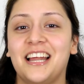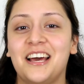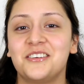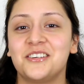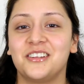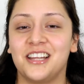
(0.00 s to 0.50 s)
I
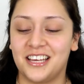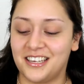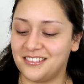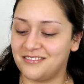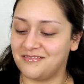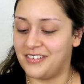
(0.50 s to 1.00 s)
don't know,
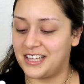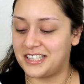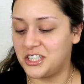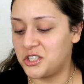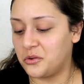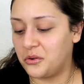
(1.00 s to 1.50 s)
like
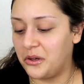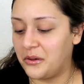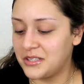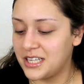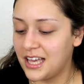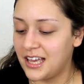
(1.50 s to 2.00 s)
essential
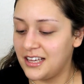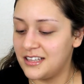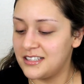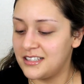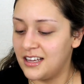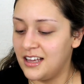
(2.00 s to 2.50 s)
oils, I
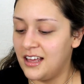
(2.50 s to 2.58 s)
guess.